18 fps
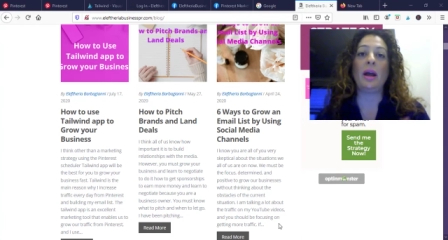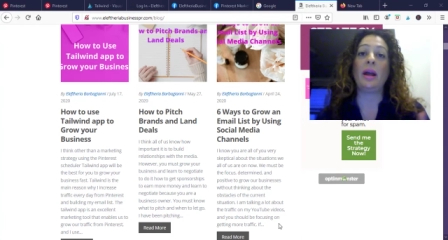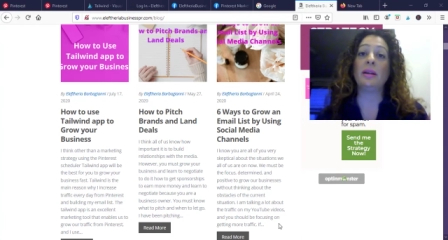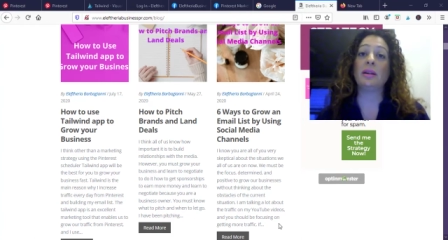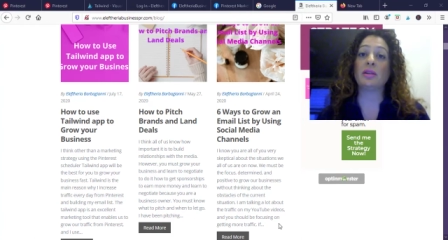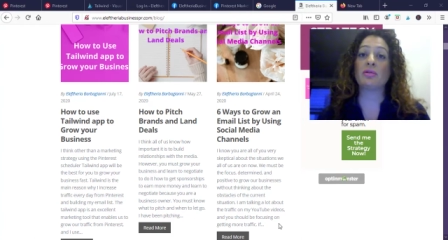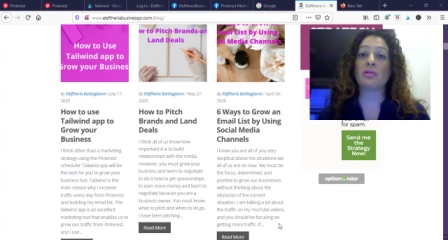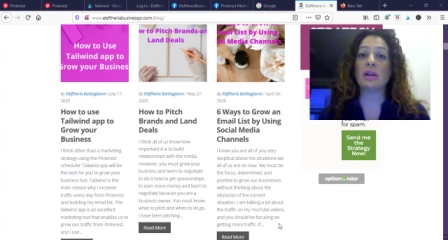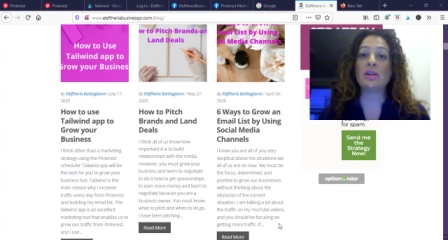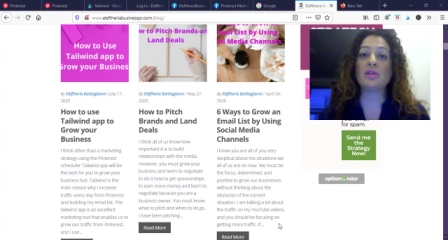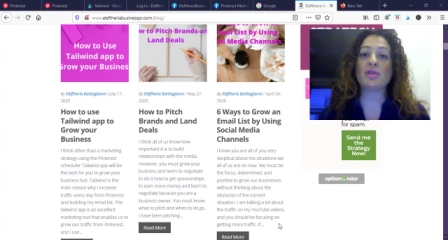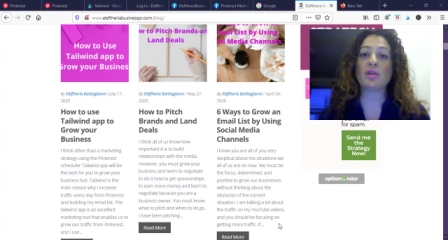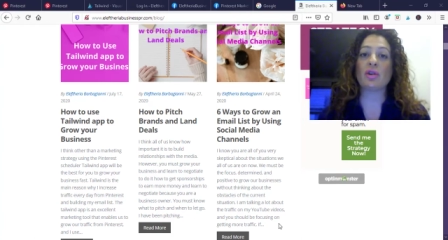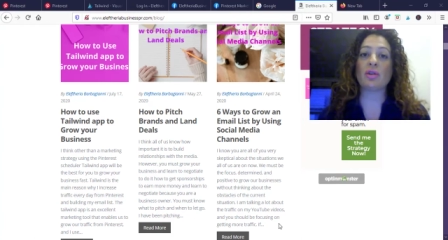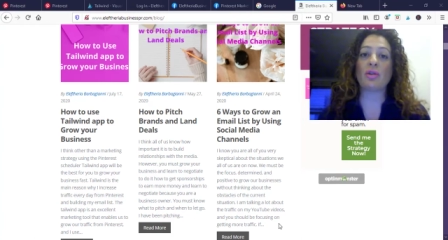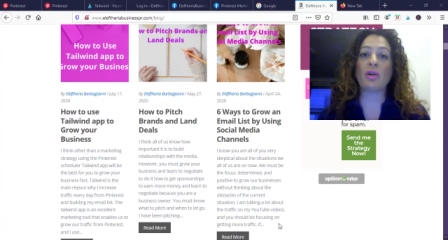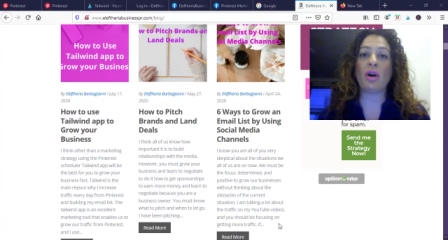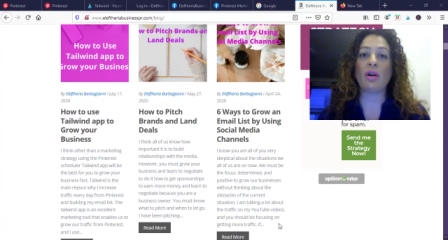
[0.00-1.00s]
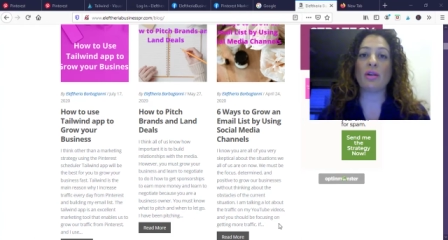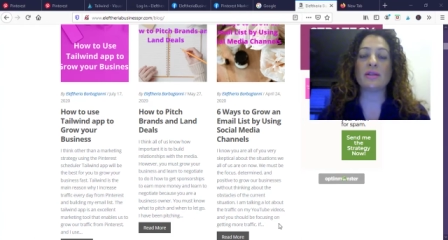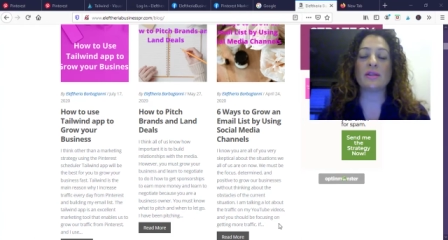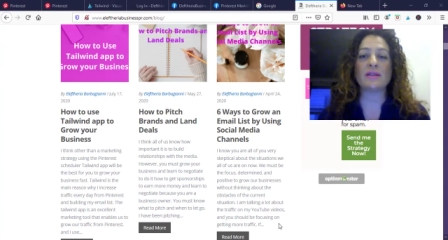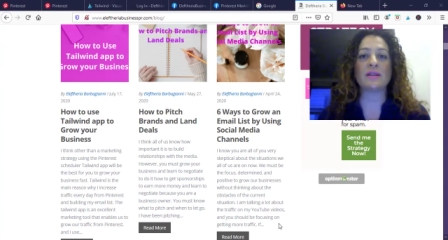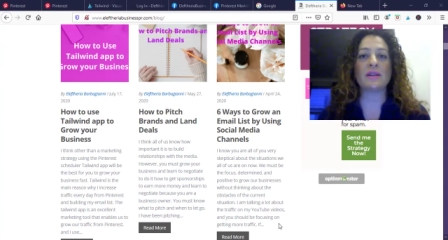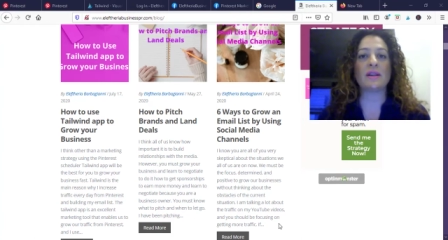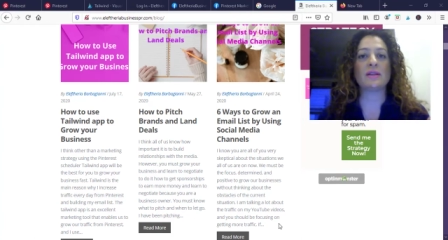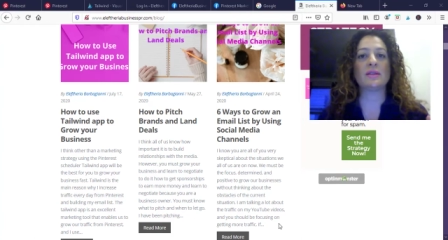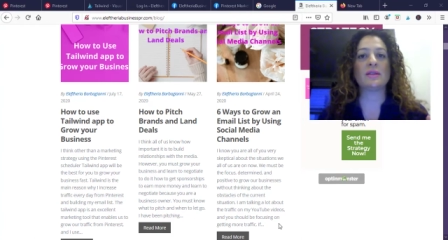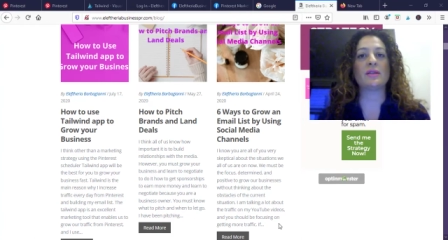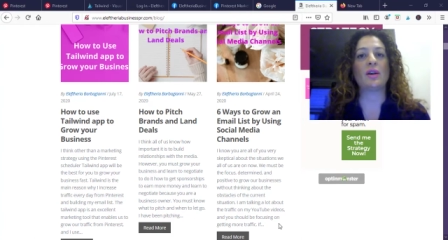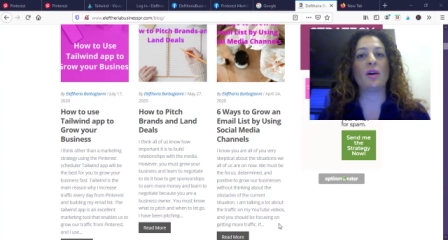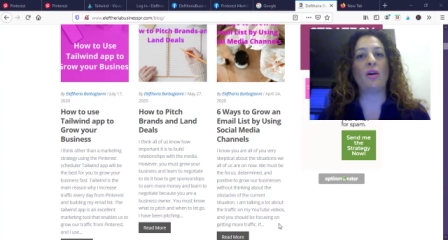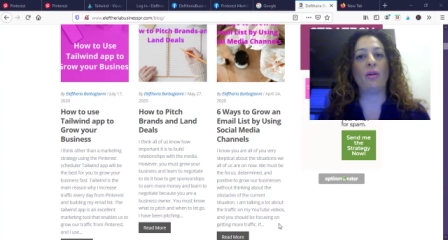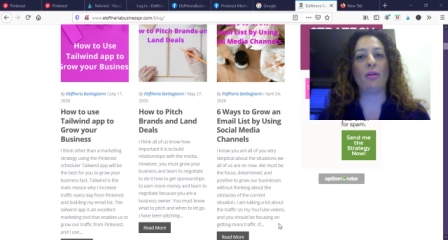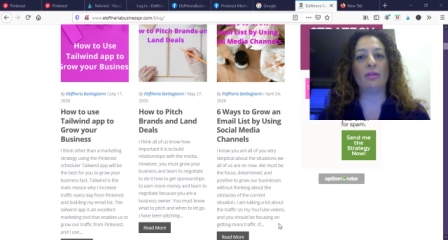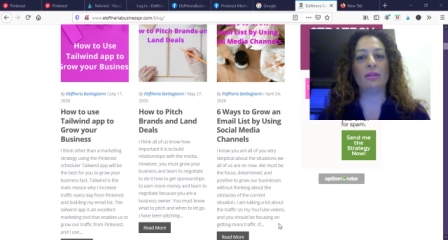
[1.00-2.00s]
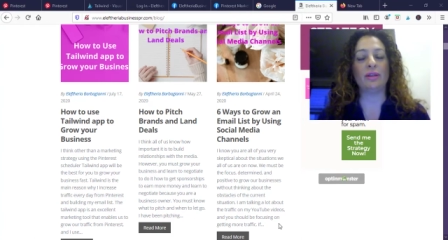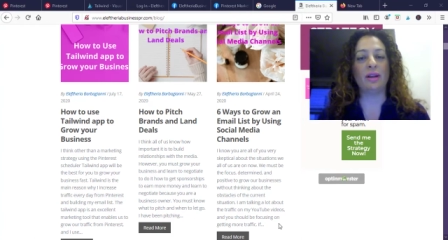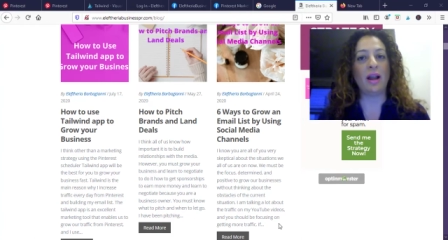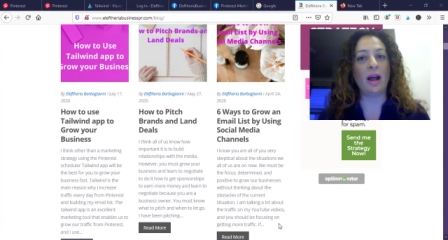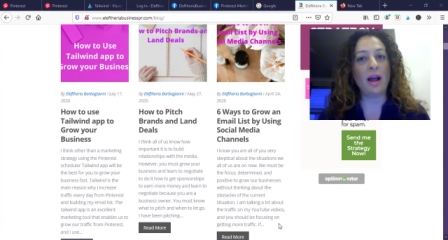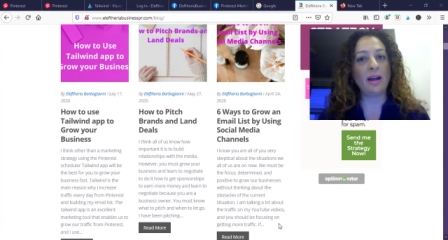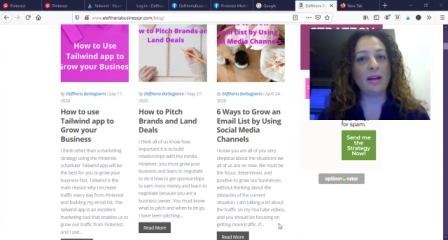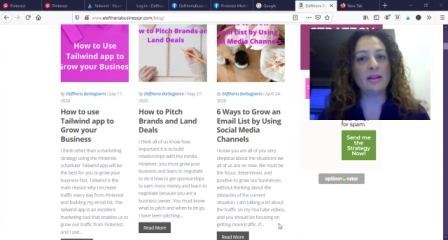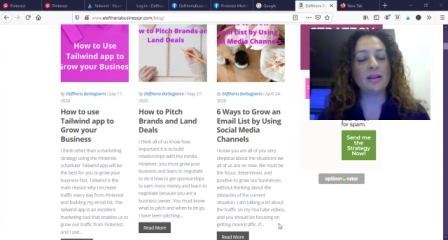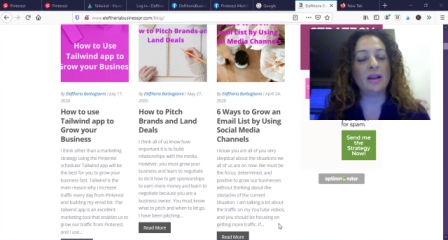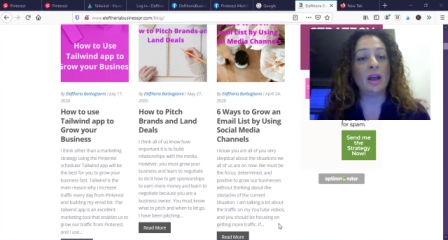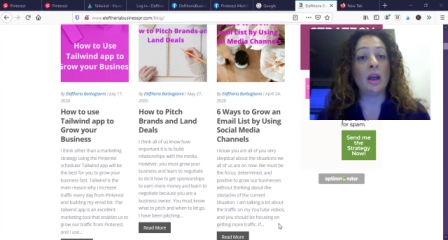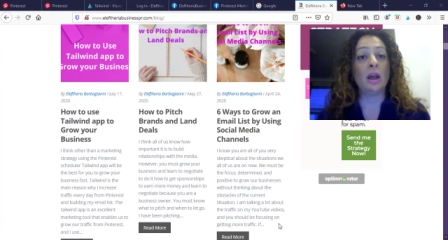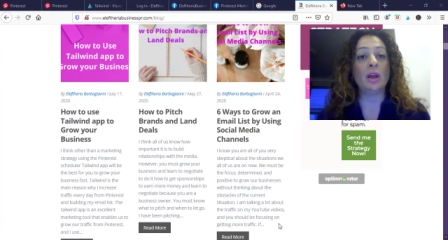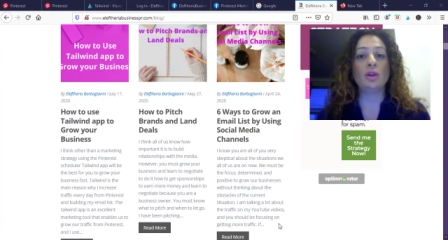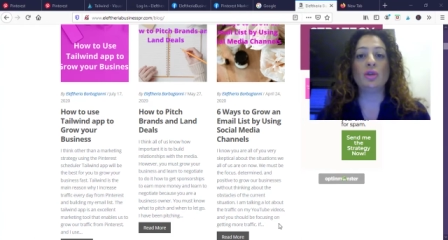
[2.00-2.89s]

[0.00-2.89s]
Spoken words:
and increase your audiences online.